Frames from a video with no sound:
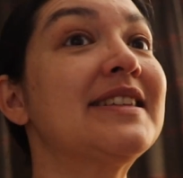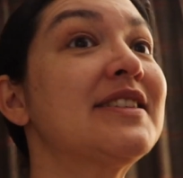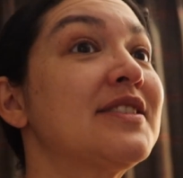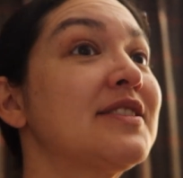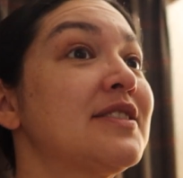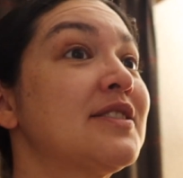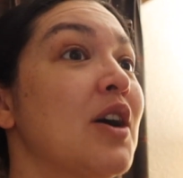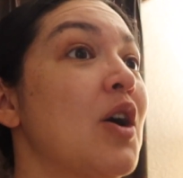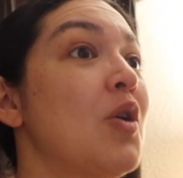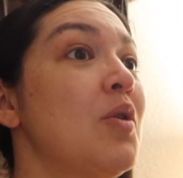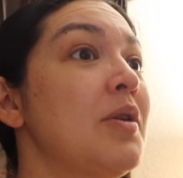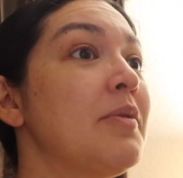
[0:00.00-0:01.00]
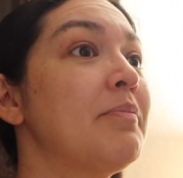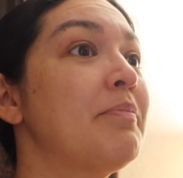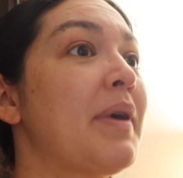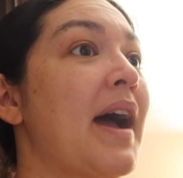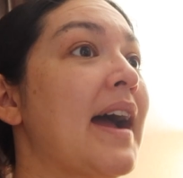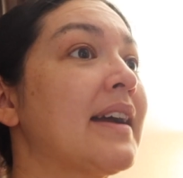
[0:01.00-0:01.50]
gets so
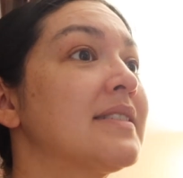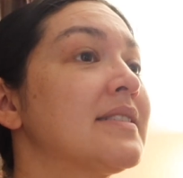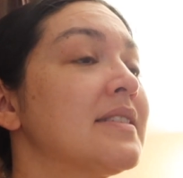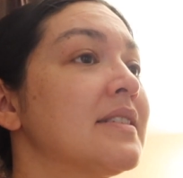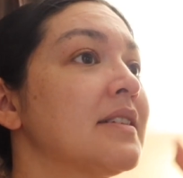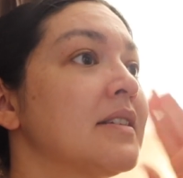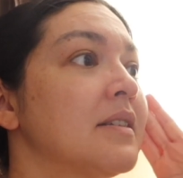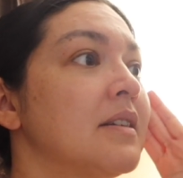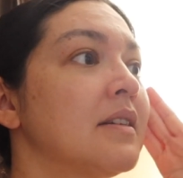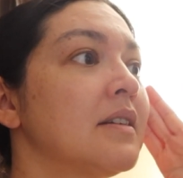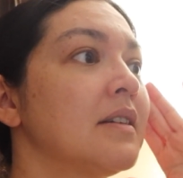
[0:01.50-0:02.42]
packed. Bag,